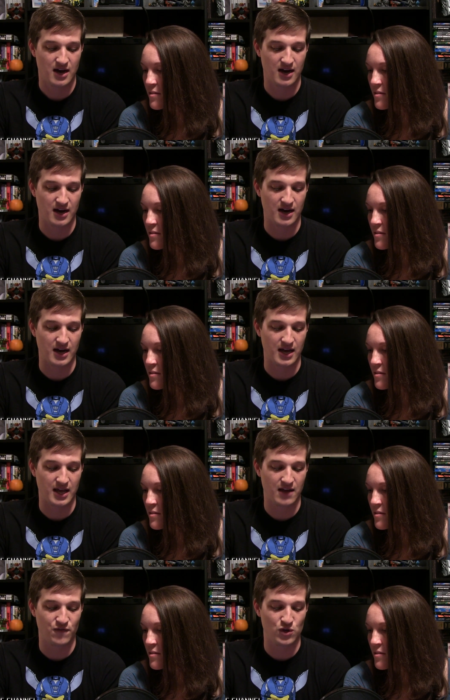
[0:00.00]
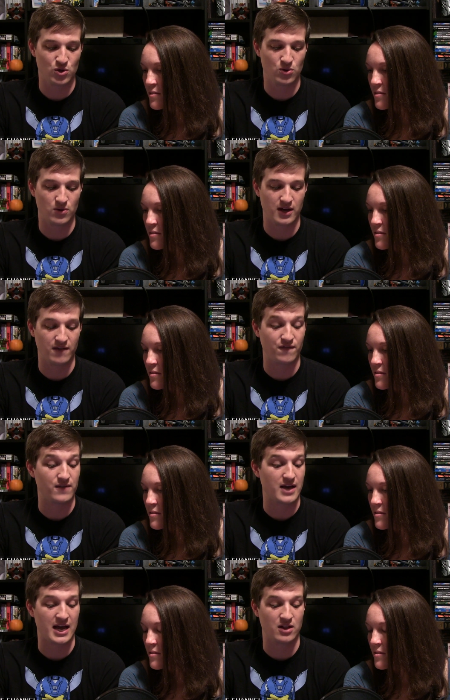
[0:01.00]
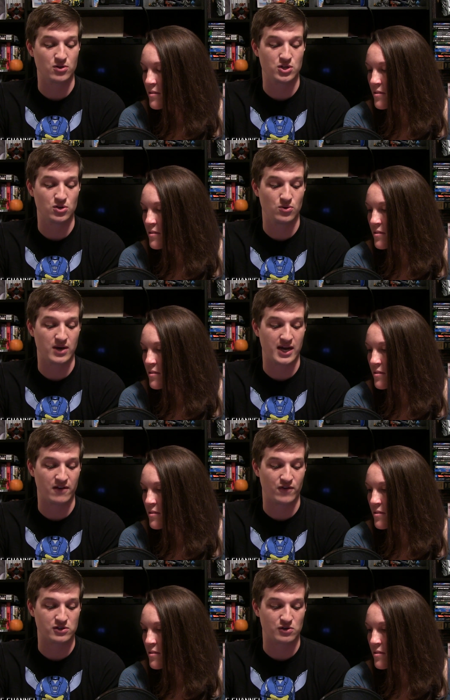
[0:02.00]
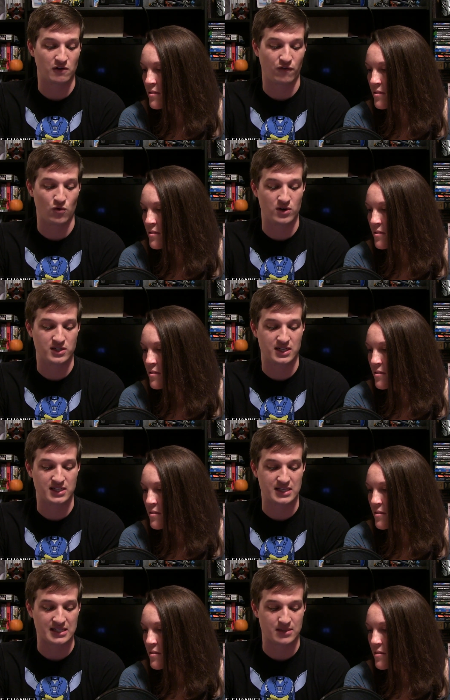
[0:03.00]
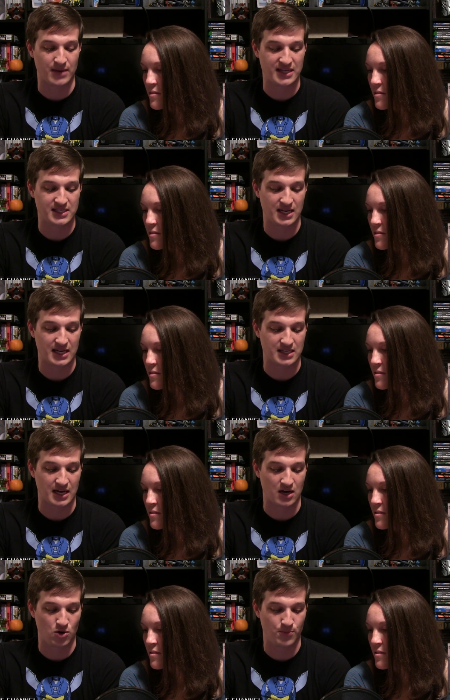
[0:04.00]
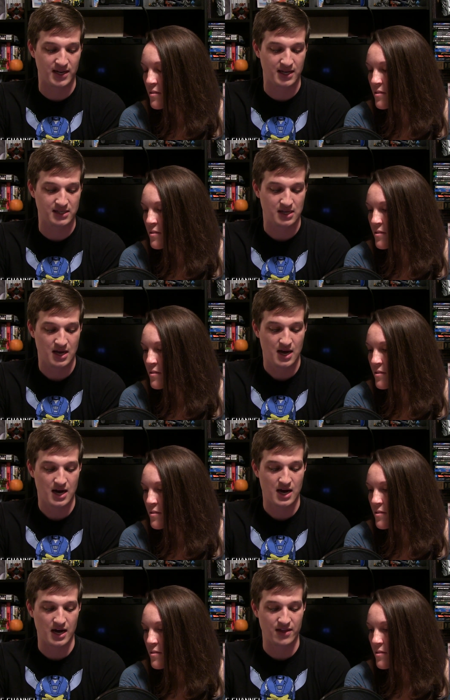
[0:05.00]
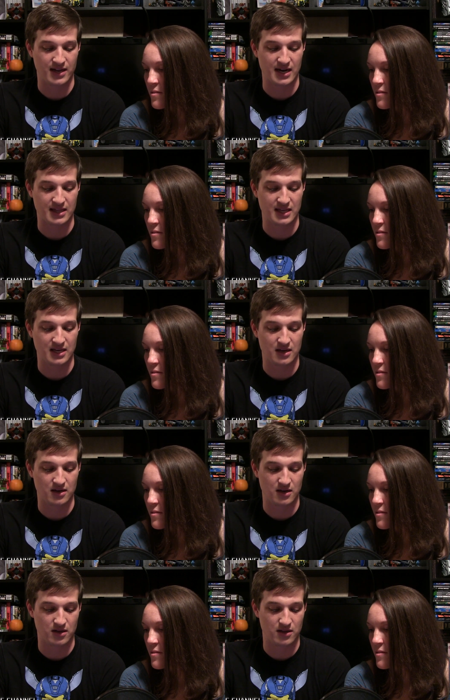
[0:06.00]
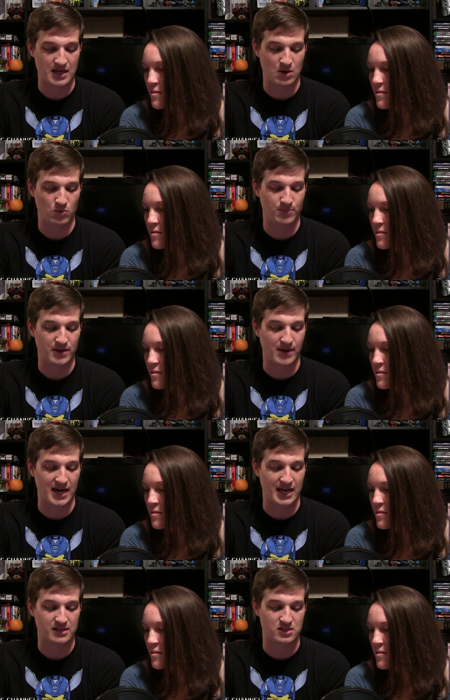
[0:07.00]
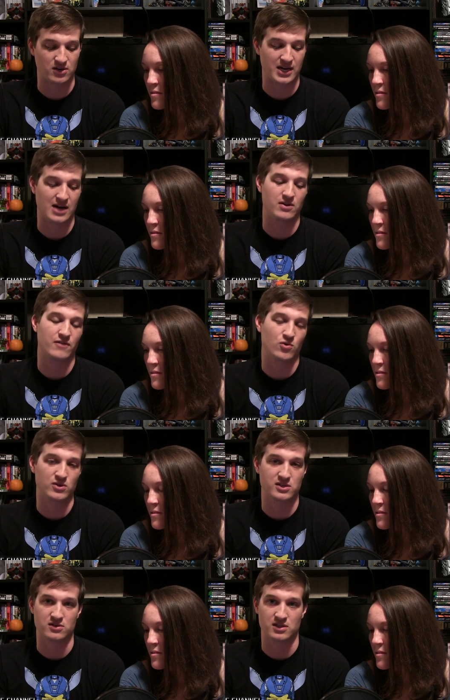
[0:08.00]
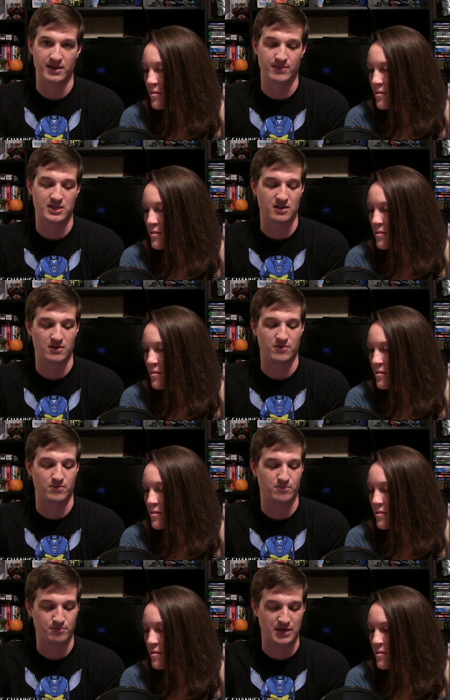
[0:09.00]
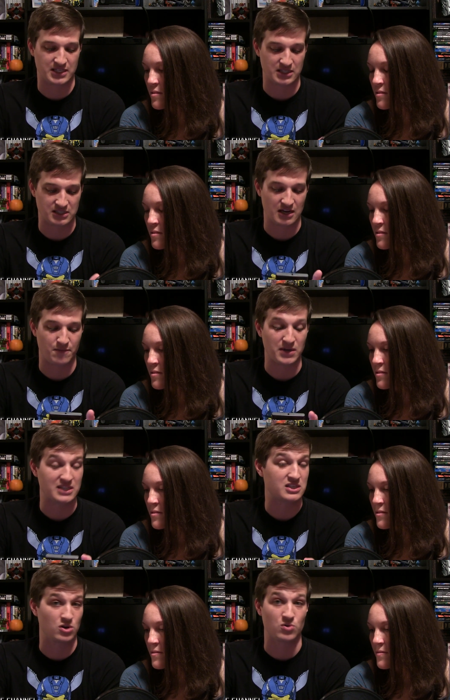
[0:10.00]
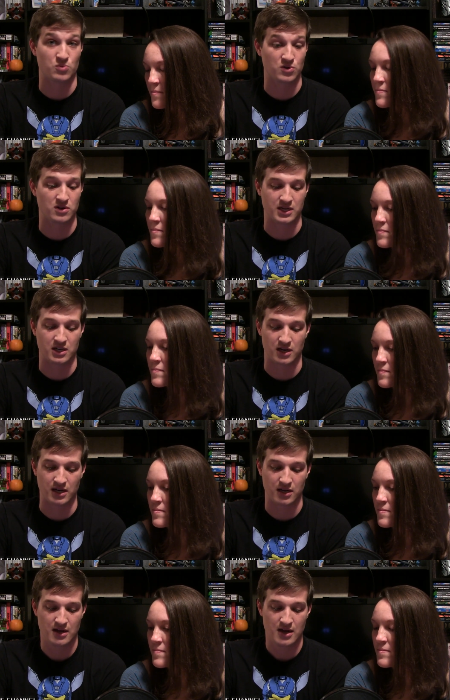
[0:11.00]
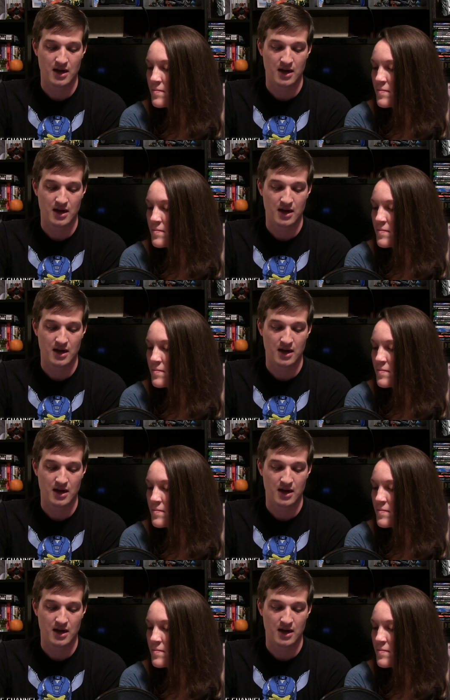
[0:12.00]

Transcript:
Speaker 1: Uh, if you if Halo 2 Anniversary's Forge is as amazing as I hope it is, uh, then I think that would be my answer. Now, of course, there's a limit to budget and stuff, but it's still really good.